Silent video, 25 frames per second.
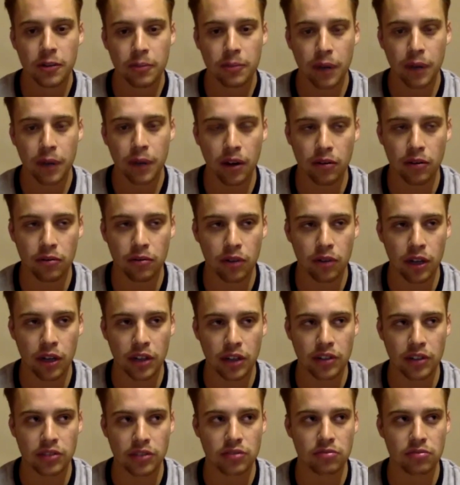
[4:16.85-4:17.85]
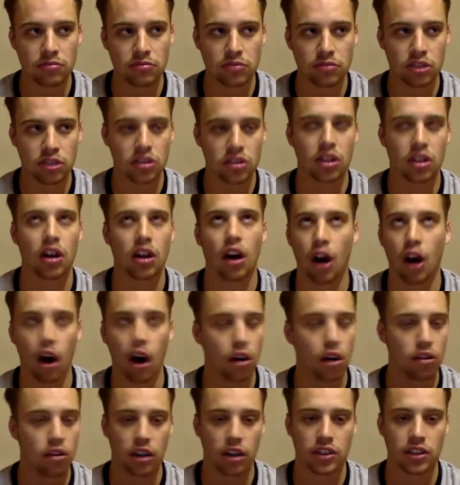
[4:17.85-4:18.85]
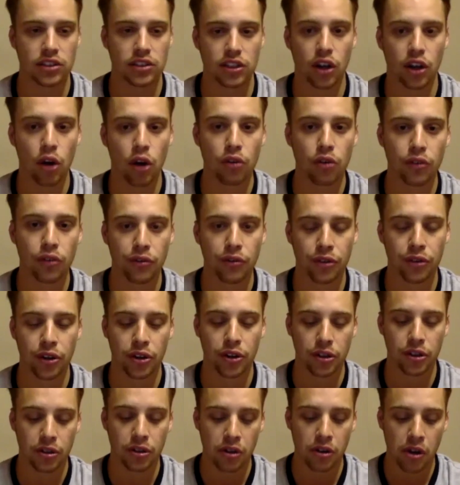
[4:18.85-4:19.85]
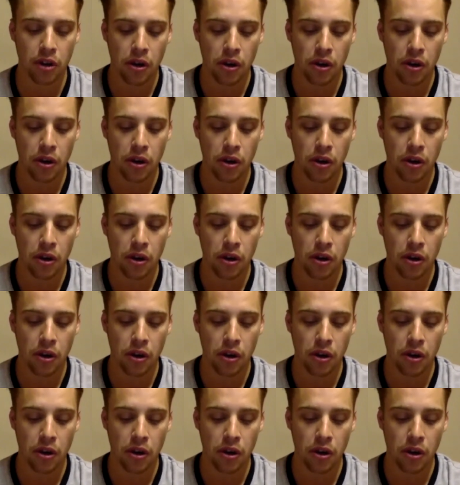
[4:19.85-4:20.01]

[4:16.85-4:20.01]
But mm. in just to uh, like as an overview,